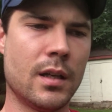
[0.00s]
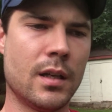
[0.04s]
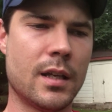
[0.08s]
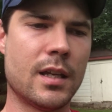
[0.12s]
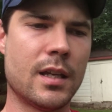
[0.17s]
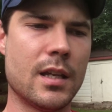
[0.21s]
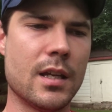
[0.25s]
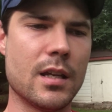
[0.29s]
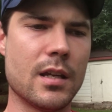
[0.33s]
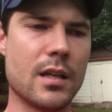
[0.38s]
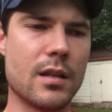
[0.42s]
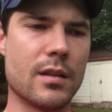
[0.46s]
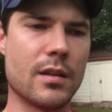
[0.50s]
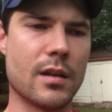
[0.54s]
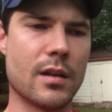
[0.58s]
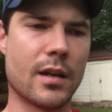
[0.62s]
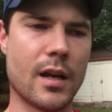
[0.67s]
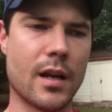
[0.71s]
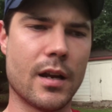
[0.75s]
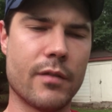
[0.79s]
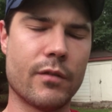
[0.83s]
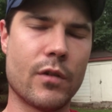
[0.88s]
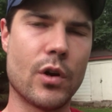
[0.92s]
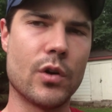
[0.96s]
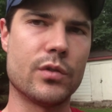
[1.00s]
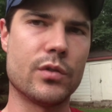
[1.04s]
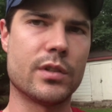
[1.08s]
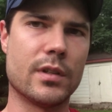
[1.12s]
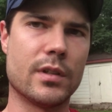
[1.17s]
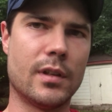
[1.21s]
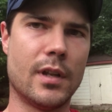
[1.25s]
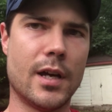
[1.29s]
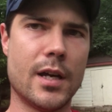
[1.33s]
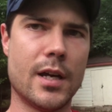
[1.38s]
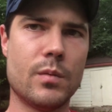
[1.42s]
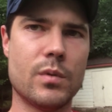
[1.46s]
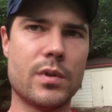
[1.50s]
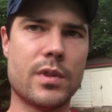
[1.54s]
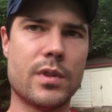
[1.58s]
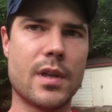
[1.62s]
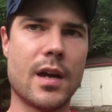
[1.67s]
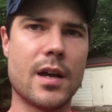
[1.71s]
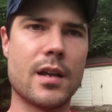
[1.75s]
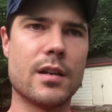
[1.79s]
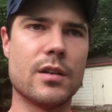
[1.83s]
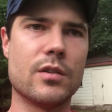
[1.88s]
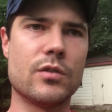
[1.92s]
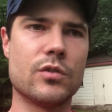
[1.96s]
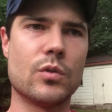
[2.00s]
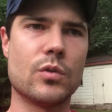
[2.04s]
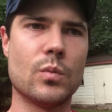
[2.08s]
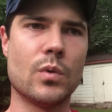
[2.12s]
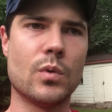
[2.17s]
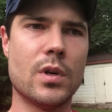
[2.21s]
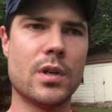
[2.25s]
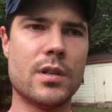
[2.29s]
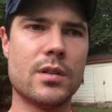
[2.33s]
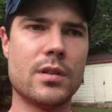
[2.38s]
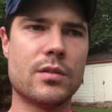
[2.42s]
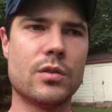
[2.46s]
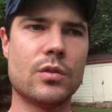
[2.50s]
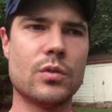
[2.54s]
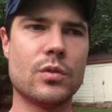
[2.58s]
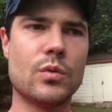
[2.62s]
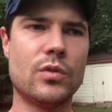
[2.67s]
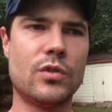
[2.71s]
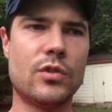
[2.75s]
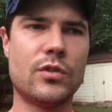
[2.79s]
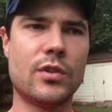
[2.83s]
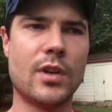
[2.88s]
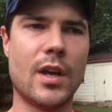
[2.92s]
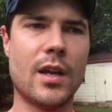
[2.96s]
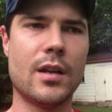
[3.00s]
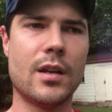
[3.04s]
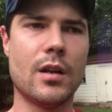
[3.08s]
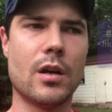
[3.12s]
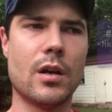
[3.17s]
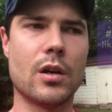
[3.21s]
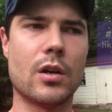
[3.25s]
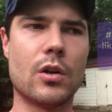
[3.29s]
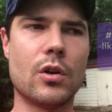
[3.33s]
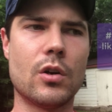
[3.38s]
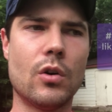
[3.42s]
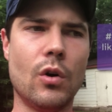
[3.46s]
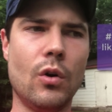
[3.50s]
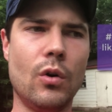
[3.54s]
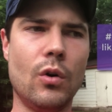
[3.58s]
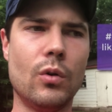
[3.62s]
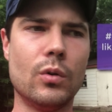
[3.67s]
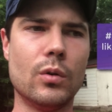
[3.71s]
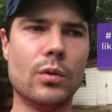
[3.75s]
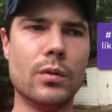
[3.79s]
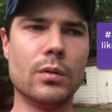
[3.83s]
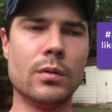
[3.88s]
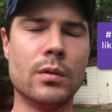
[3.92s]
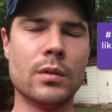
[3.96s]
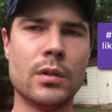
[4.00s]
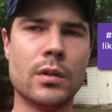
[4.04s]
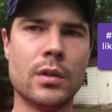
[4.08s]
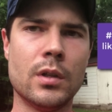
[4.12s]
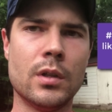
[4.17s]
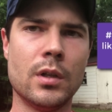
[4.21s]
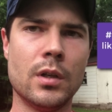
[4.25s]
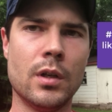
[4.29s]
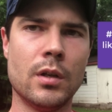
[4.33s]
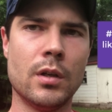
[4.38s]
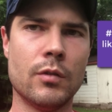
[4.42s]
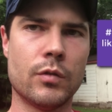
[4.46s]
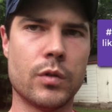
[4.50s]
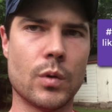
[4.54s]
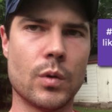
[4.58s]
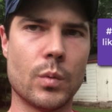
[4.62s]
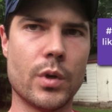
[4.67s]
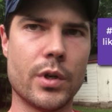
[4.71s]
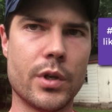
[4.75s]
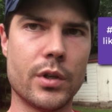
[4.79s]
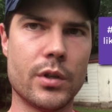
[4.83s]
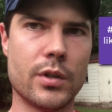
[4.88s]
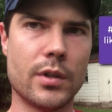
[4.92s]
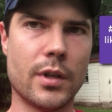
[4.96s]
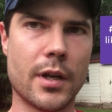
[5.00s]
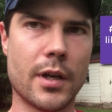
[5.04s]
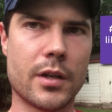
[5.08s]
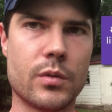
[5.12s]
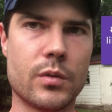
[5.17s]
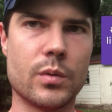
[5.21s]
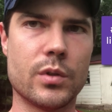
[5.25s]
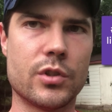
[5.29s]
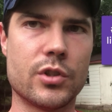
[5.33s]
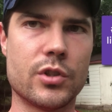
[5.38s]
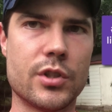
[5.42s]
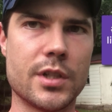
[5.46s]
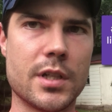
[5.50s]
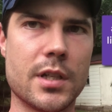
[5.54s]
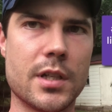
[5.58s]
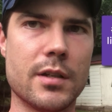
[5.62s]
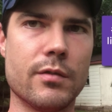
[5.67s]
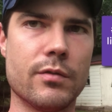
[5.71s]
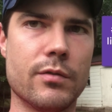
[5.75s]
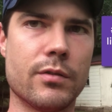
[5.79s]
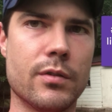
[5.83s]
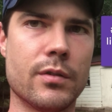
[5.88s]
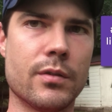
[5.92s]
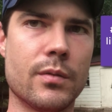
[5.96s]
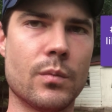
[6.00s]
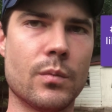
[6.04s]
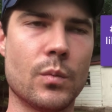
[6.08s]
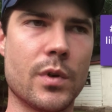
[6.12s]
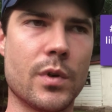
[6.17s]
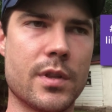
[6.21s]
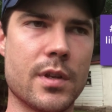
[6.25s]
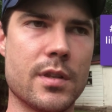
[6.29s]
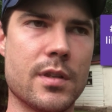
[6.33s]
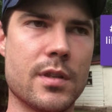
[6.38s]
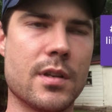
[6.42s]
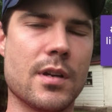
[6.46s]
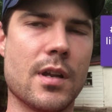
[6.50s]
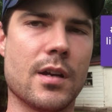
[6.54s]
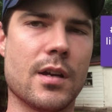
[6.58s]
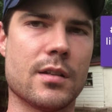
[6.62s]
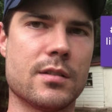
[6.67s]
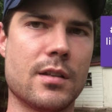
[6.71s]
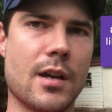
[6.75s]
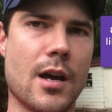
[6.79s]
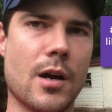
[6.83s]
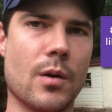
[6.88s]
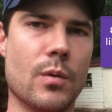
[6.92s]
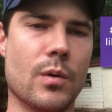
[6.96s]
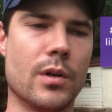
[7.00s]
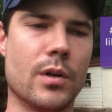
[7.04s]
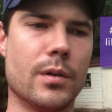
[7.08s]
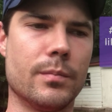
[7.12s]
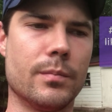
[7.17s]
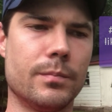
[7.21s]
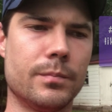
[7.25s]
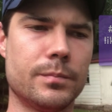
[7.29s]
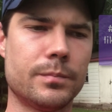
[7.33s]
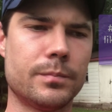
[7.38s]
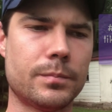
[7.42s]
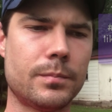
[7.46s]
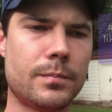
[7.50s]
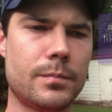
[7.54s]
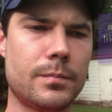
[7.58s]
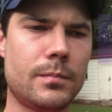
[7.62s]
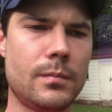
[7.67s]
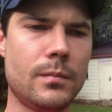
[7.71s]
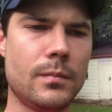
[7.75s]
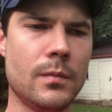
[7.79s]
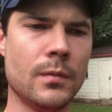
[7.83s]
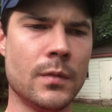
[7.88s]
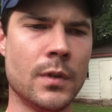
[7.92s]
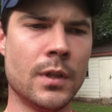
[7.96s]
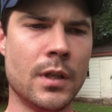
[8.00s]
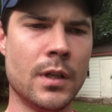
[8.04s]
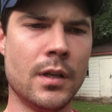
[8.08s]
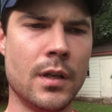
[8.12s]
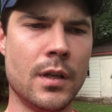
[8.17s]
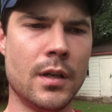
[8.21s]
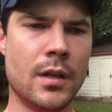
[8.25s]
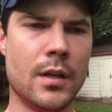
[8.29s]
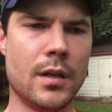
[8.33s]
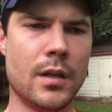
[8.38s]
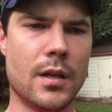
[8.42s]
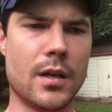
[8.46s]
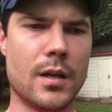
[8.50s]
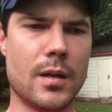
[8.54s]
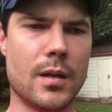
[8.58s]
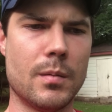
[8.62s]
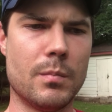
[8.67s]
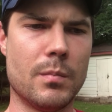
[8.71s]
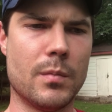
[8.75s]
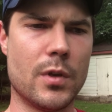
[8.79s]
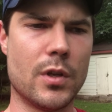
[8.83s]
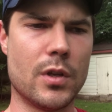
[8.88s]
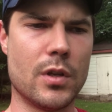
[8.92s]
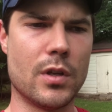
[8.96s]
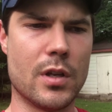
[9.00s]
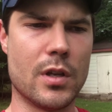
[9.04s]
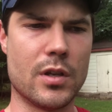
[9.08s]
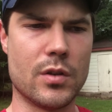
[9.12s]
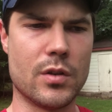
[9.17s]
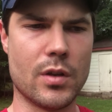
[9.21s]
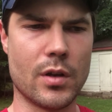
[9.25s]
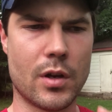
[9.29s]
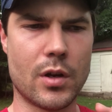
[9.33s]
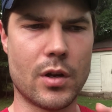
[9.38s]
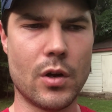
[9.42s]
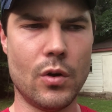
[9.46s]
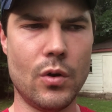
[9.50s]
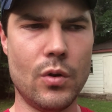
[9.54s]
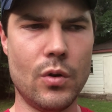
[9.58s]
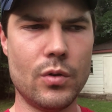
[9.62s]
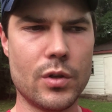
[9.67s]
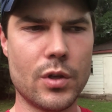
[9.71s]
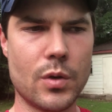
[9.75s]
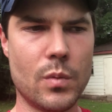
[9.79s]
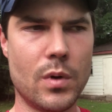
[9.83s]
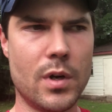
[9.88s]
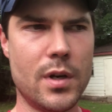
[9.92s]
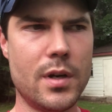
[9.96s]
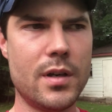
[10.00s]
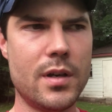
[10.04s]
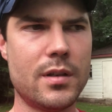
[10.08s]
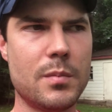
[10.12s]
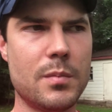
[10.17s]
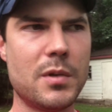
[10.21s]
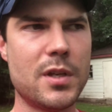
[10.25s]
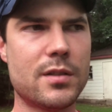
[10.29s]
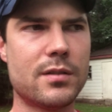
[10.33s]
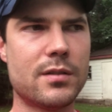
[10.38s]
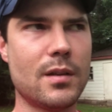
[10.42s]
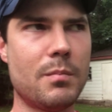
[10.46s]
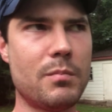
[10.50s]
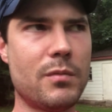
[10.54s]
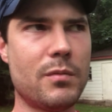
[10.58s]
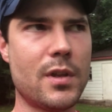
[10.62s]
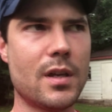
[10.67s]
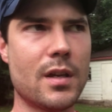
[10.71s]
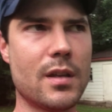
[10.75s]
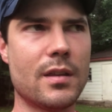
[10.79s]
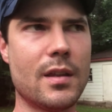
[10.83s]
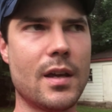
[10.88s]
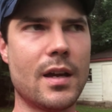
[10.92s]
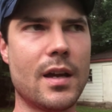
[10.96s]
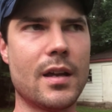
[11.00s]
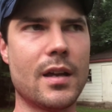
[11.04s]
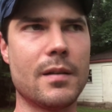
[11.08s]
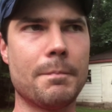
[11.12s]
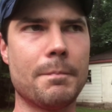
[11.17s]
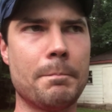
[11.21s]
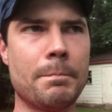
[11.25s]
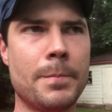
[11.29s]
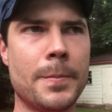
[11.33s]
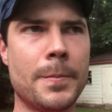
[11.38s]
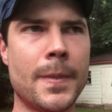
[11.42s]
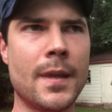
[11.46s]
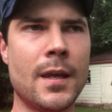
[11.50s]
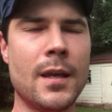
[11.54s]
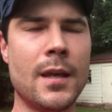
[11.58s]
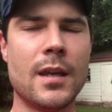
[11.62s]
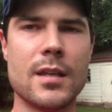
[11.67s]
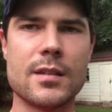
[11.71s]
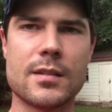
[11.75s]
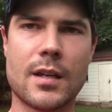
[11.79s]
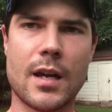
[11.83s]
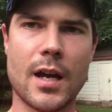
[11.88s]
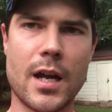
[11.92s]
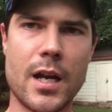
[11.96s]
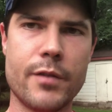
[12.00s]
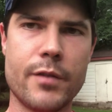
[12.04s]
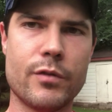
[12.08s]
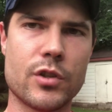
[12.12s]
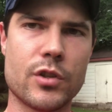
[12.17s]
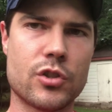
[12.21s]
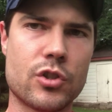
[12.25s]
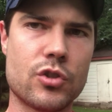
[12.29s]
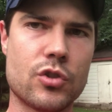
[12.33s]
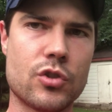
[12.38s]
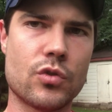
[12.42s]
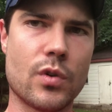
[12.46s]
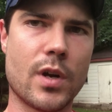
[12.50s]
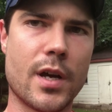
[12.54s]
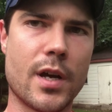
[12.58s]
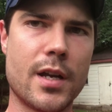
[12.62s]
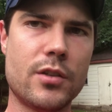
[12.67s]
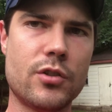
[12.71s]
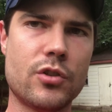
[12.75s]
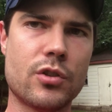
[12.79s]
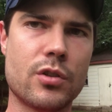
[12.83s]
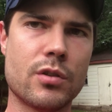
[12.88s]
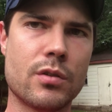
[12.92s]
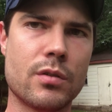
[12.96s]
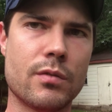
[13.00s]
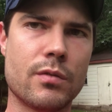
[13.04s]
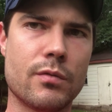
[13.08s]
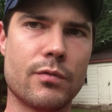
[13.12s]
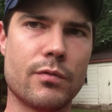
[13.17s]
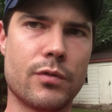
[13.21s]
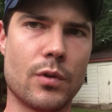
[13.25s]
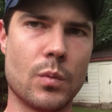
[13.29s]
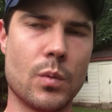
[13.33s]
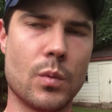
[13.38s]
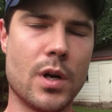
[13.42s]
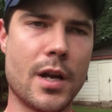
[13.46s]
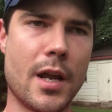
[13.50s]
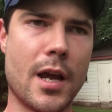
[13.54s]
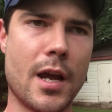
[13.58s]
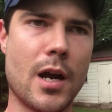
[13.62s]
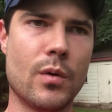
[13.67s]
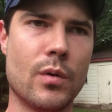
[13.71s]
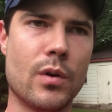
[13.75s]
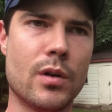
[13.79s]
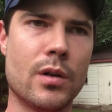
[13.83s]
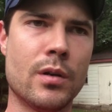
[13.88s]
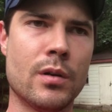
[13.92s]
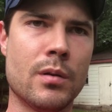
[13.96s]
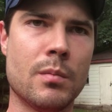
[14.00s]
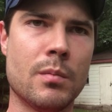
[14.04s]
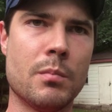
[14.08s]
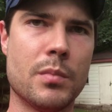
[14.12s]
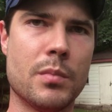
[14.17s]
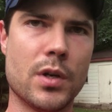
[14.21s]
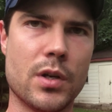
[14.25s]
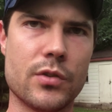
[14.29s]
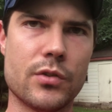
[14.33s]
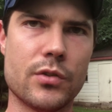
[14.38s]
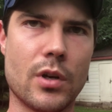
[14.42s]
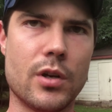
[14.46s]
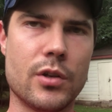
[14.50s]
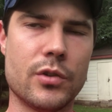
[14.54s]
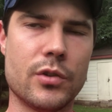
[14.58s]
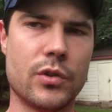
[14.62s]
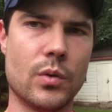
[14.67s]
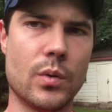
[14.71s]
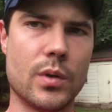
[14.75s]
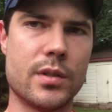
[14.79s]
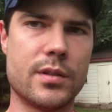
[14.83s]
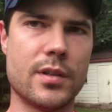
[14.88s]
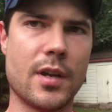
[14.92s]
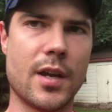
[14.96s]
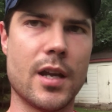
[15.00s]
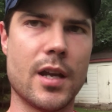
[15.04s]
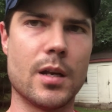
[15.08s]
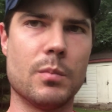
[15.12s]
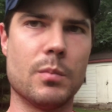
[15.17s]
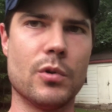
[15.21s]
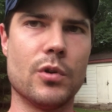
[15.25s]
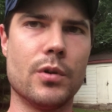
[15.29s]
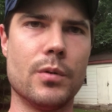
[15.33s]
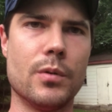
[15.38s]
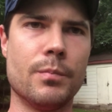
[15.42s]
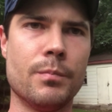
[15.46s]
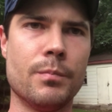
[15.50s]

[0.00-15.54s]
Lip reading: key that kind of goes in line with that is you want to set a goal for what you'd like to achieve within the next hour. And the goal, you want it to be something that is kind of a stretch for 1 hour, but is also attainable.